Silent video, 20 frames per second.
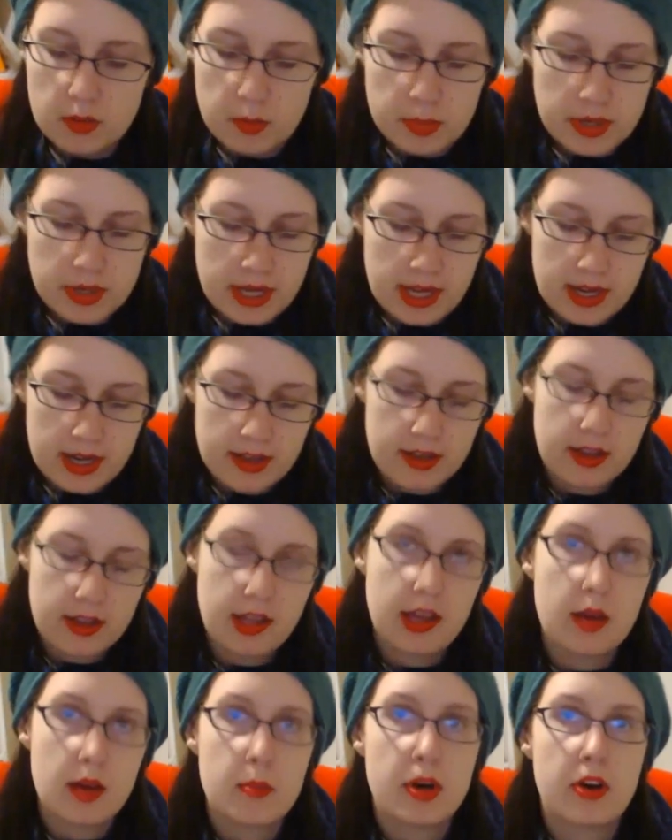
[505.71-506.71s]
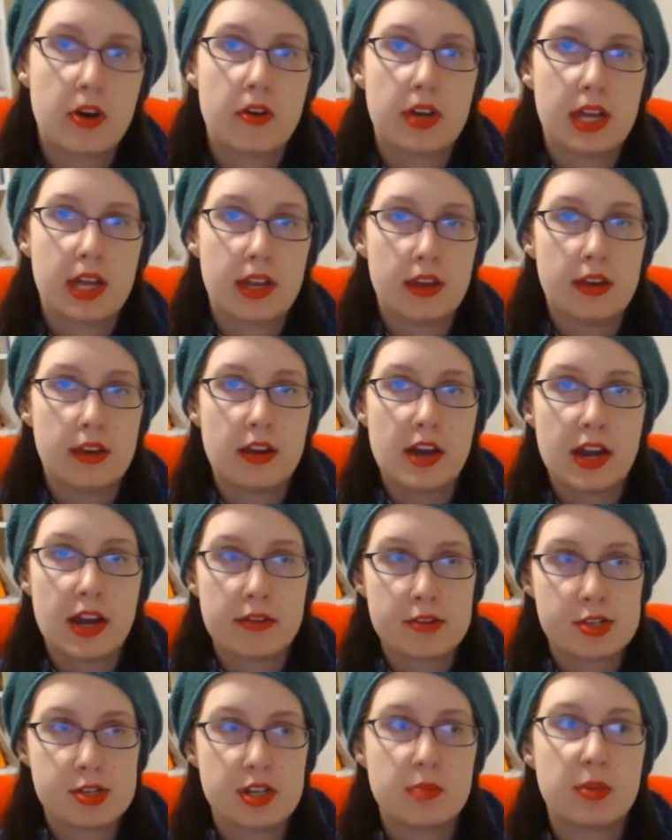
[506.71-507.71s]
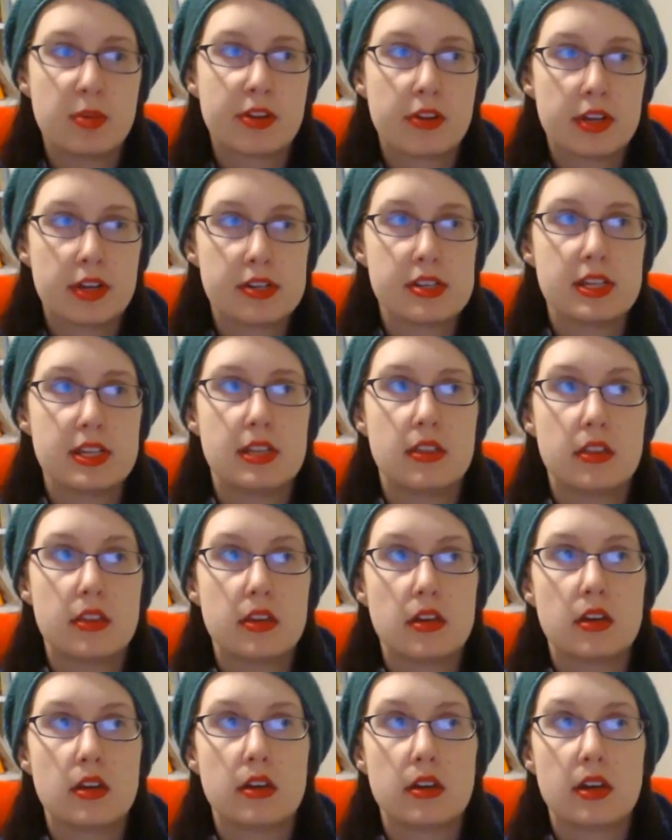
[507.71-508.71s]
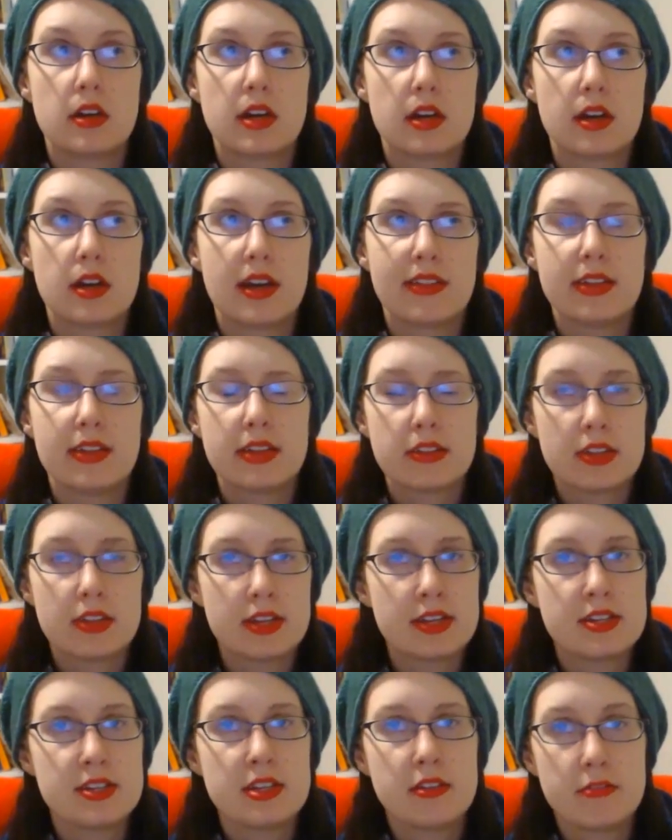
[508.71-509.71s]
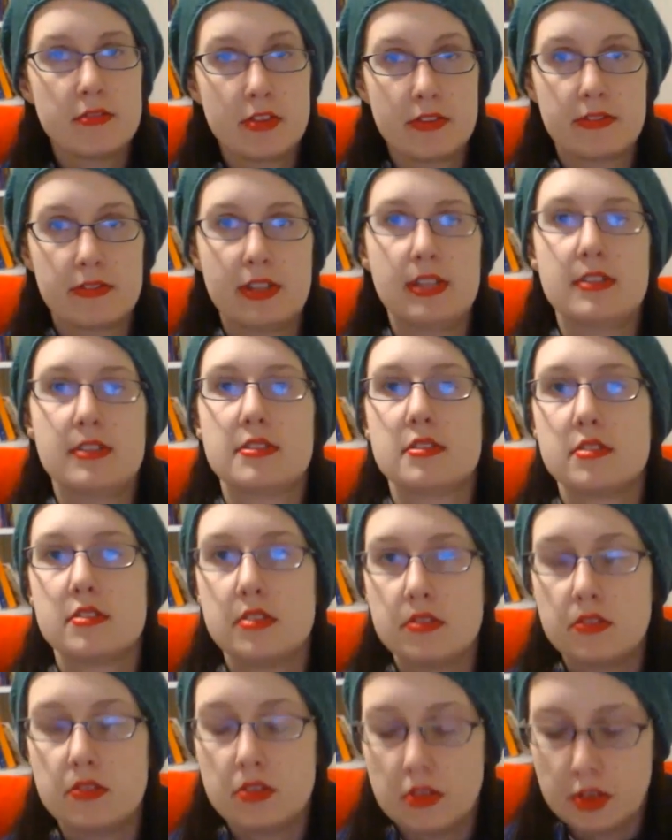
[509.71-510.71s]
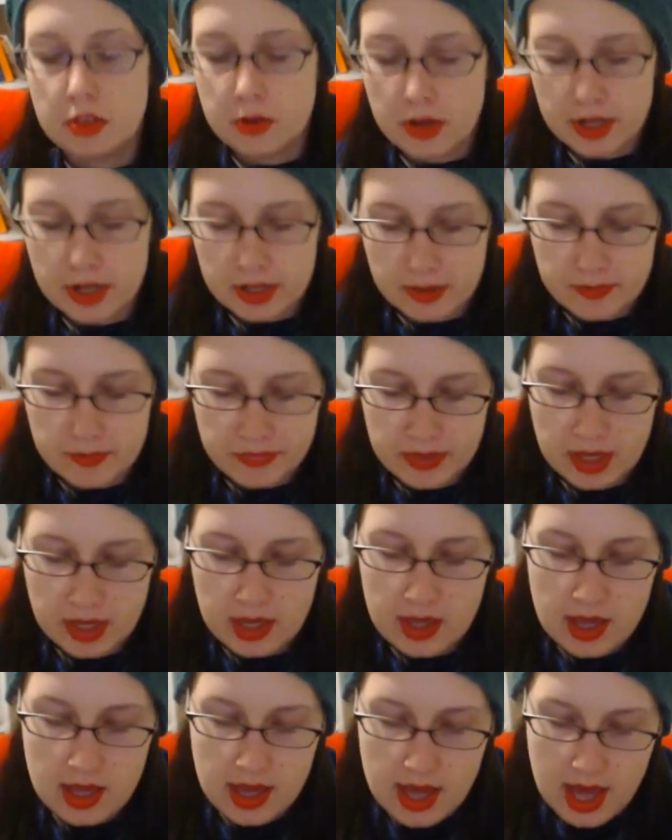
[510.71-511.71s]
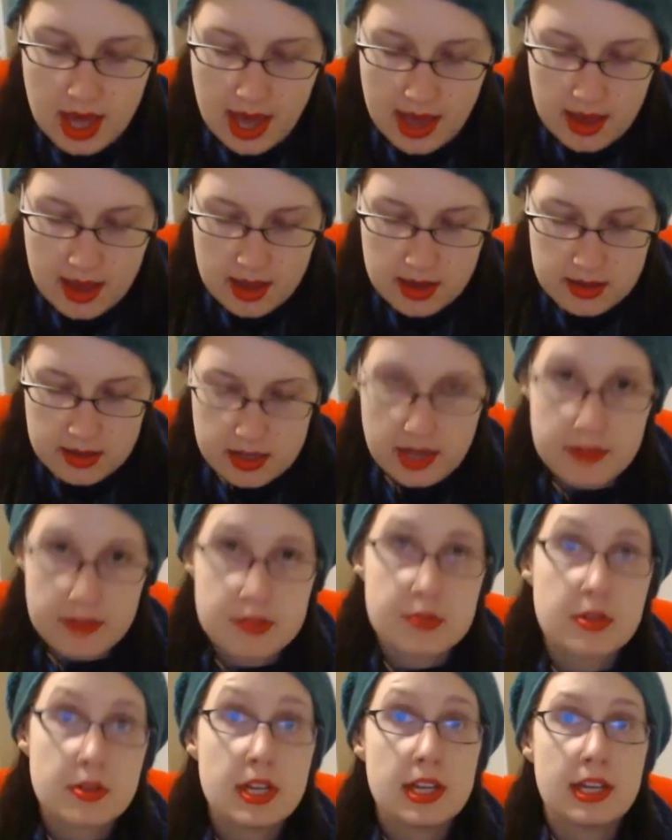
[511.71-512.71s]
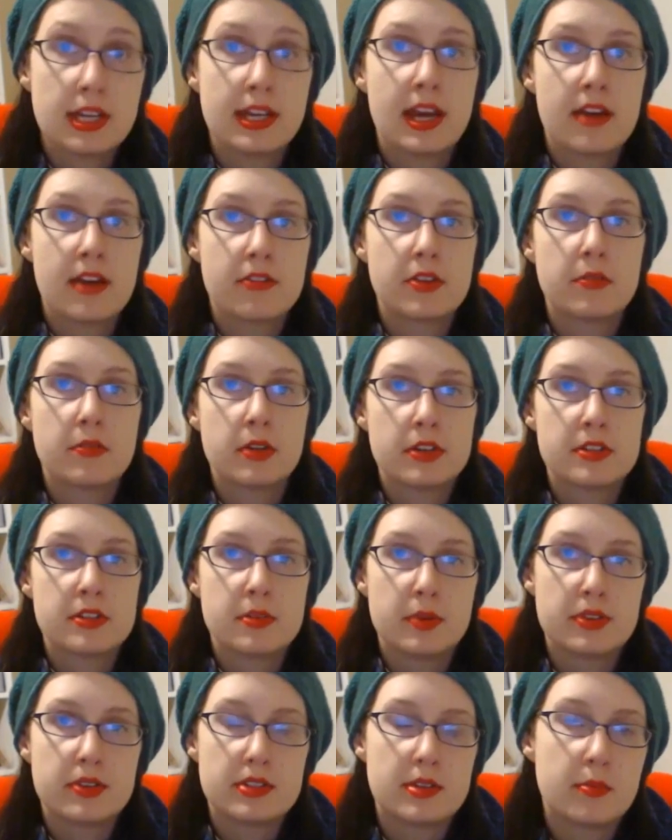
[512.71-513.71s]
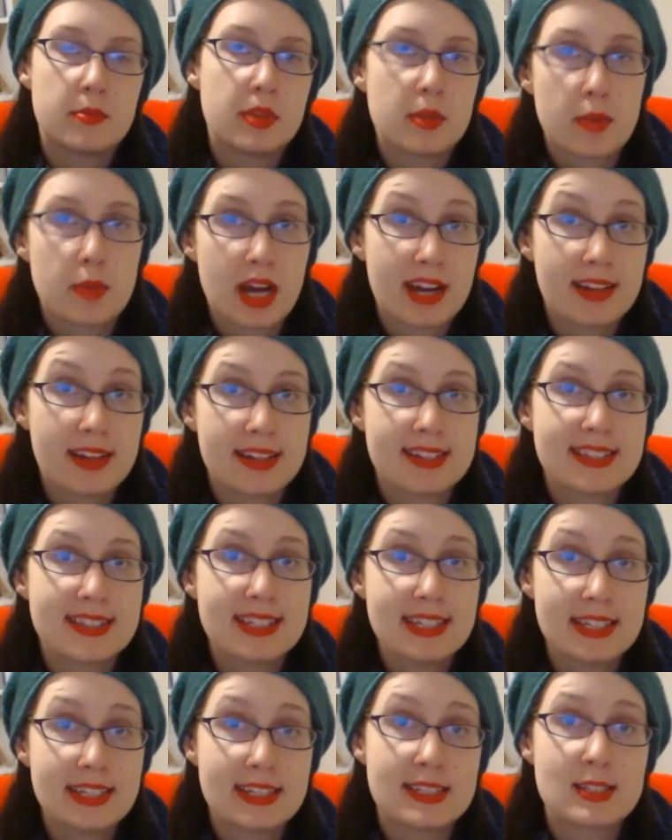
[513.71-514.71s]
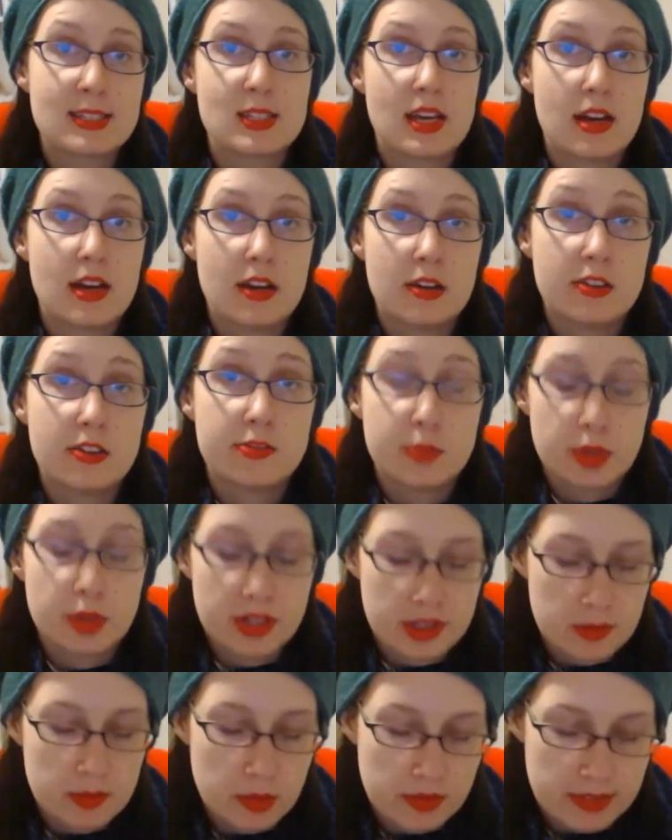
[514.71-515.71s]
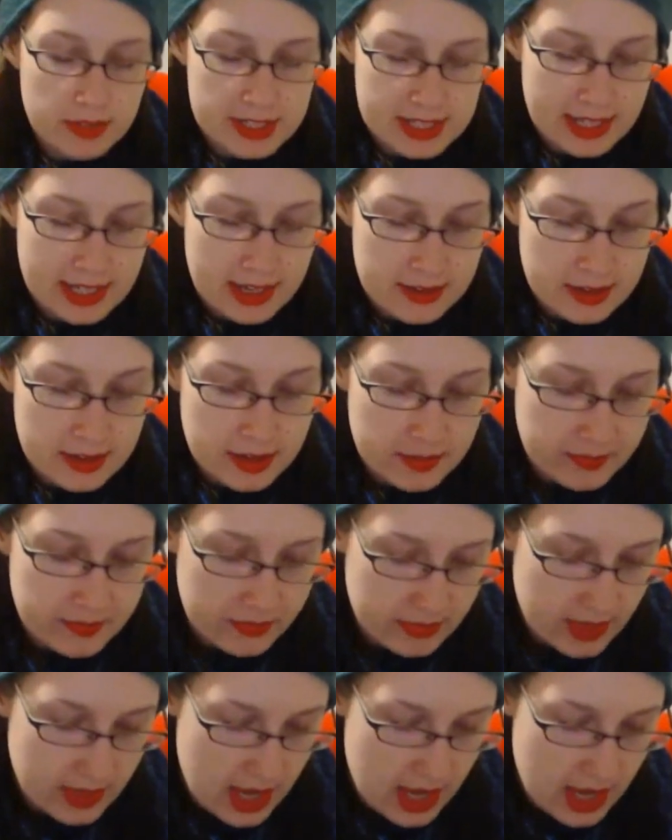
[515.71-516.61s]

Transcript: But about an Irish immigrant in I think the 1950s to New York. And I was reading afterwards about some of the behind the scenes of putting the movie together.